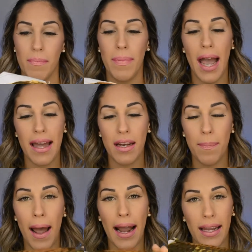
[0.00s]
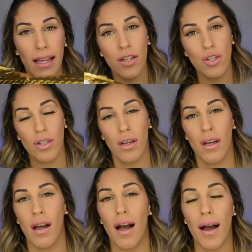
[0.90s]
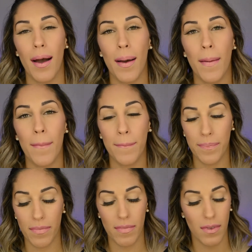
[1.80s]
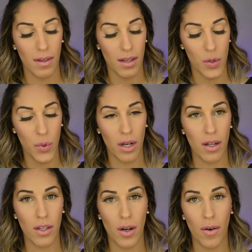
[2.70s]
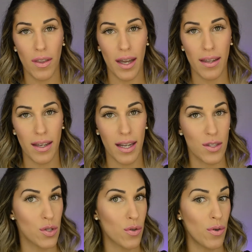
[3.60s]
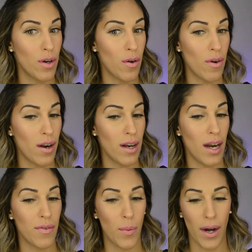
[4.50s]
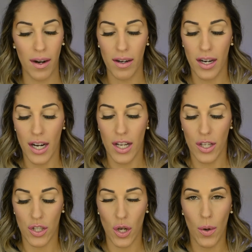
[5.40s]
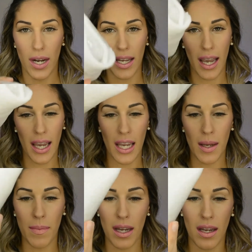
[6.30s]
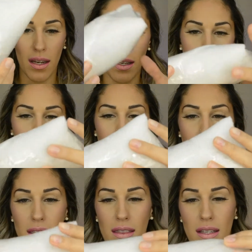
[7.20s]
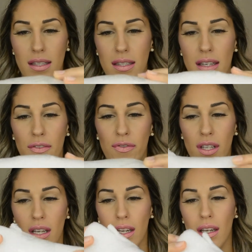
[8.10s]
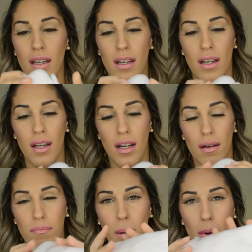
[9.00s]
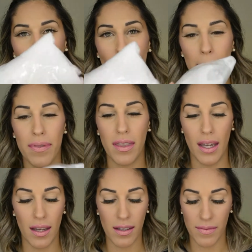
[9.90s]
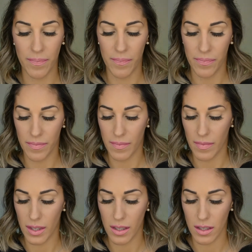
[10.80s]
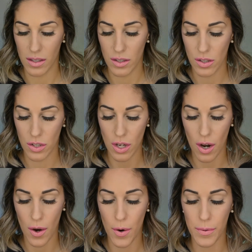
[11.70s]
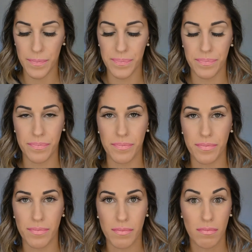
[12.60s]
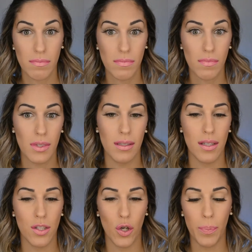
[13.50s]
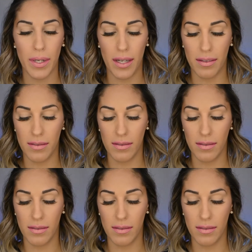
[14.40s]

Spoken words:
padded package, because we all know that it gets thrown around everywhere. So, and it came in this nifty bubble wrap thing. So let's open it.